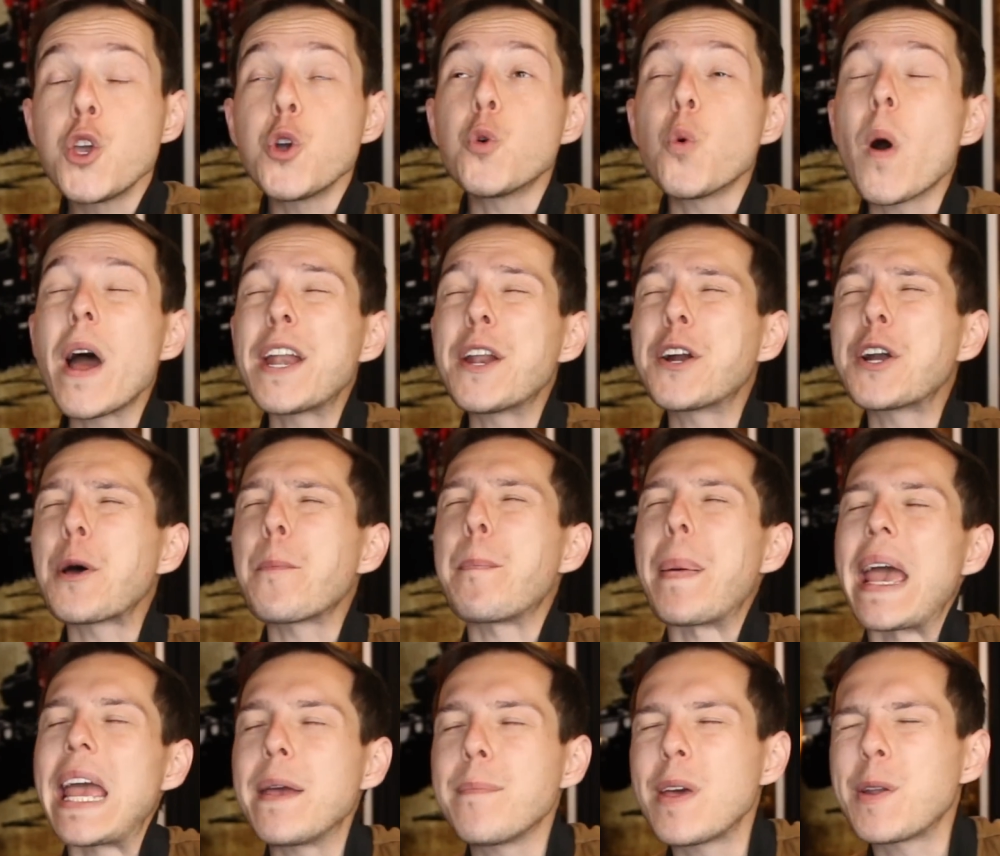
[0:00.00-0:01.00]
You went on a
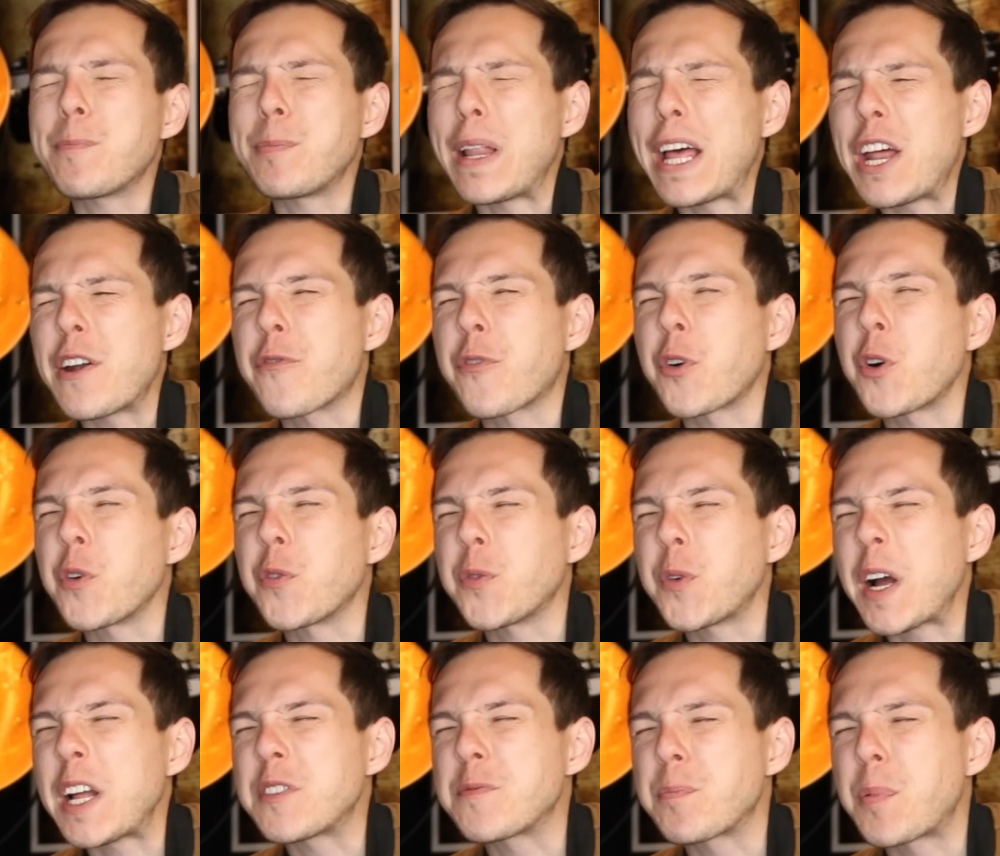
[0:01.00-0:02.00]
payment plan for a
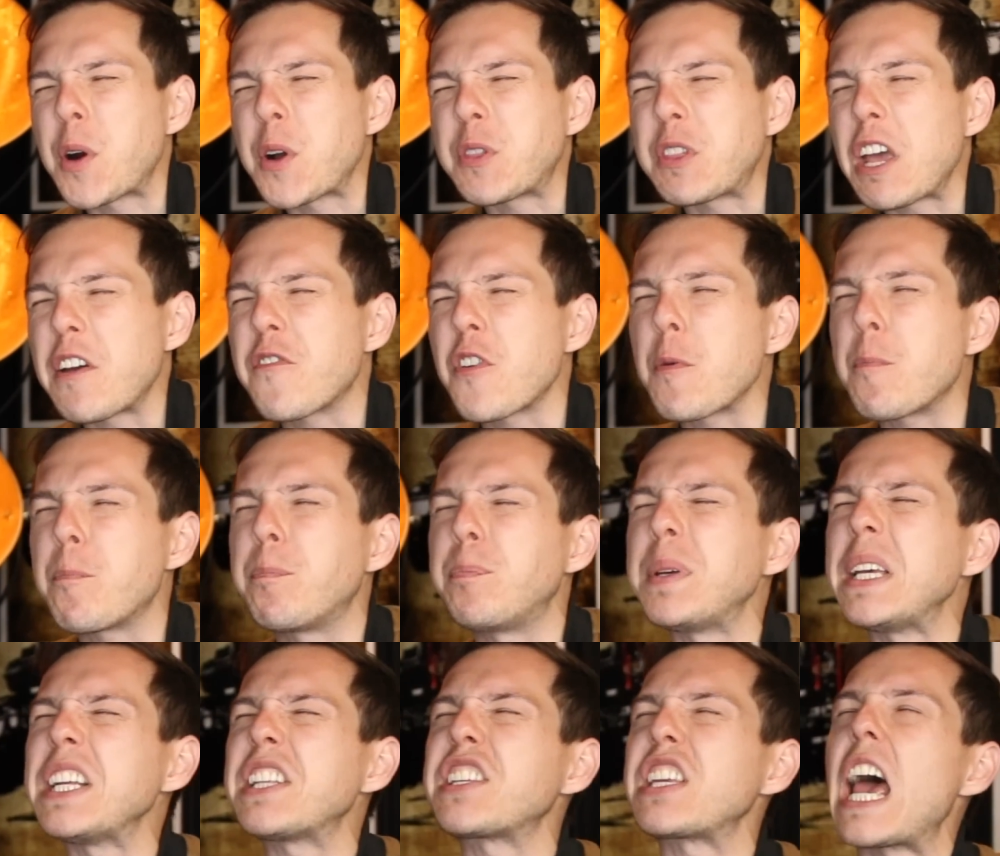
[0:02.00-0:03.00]
friend's birthday for
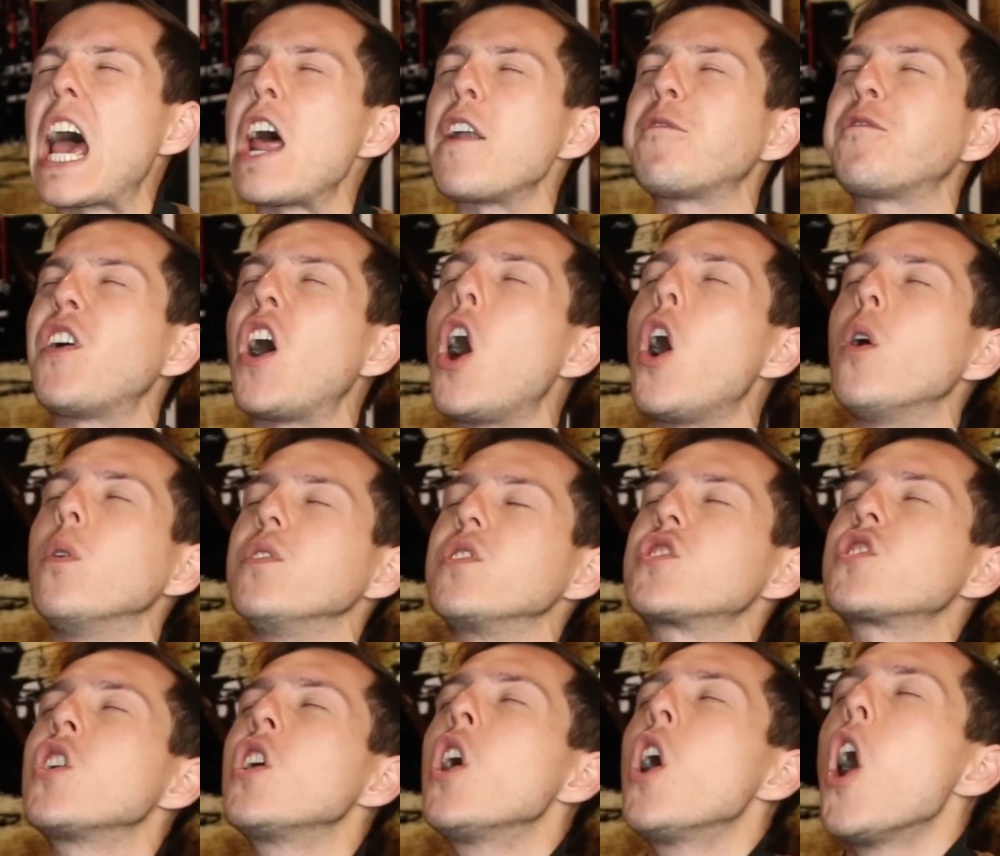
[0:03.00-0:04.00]
Beats
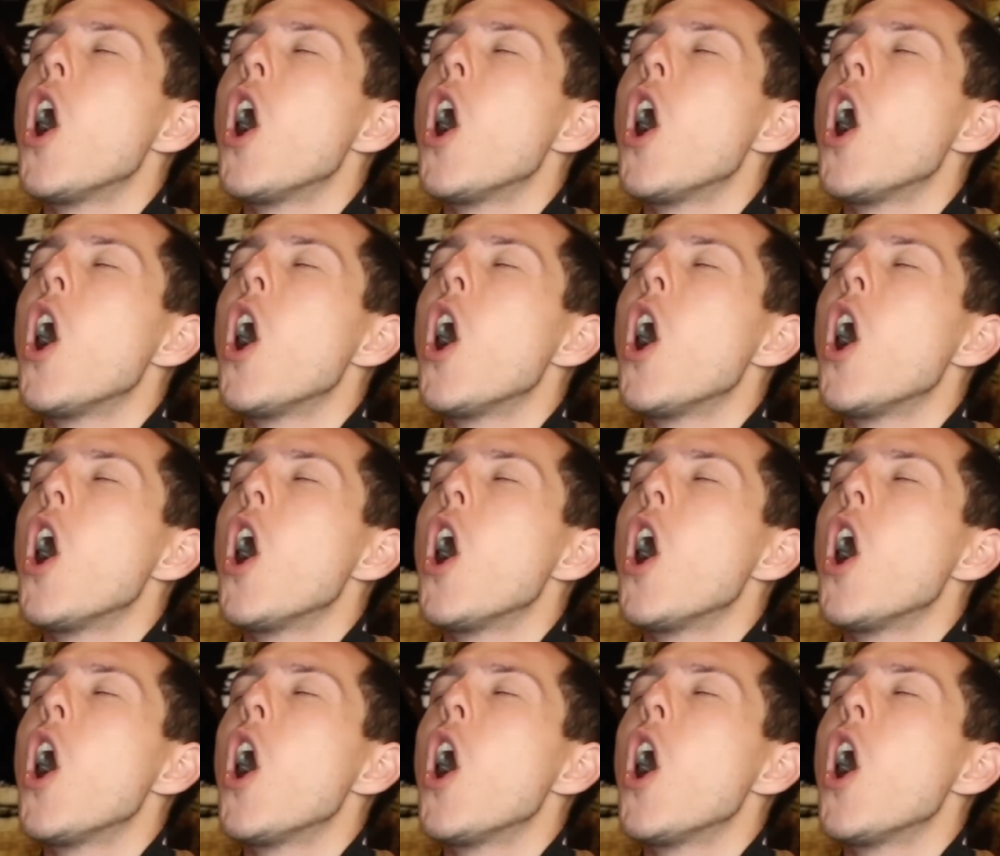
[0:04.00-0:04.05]
headphones!